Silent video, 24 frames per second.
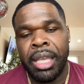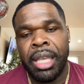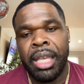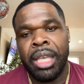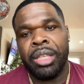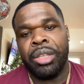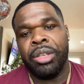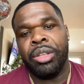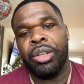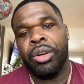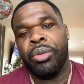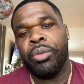
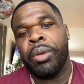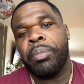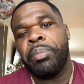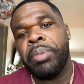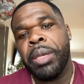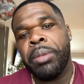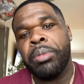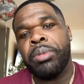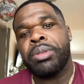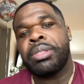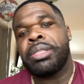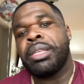You know, when
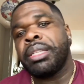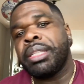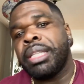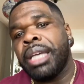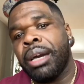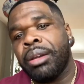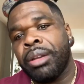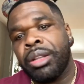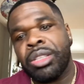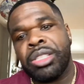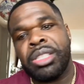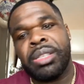people sit down
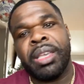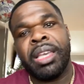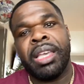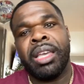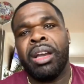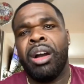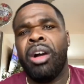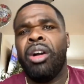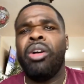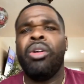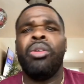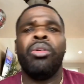and say,
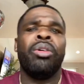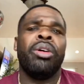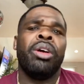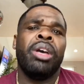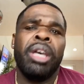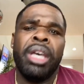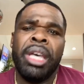oh,